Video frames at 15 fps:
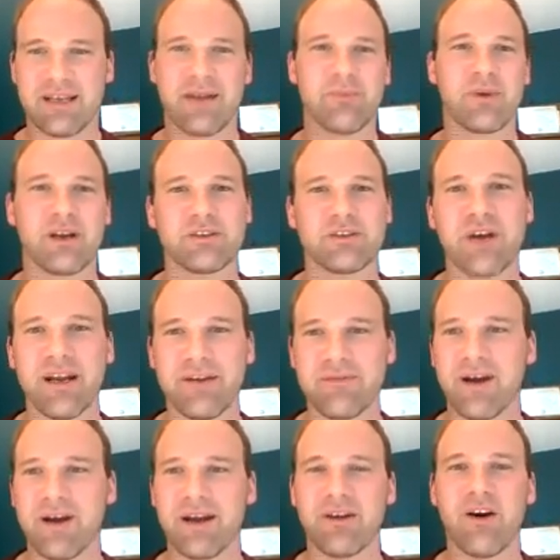and we're going to try to
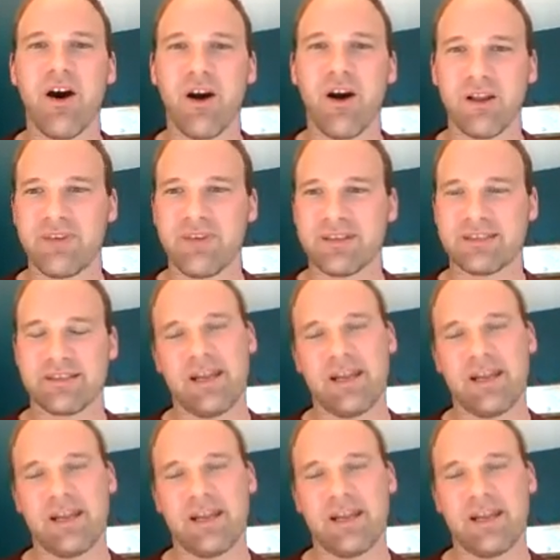find all of its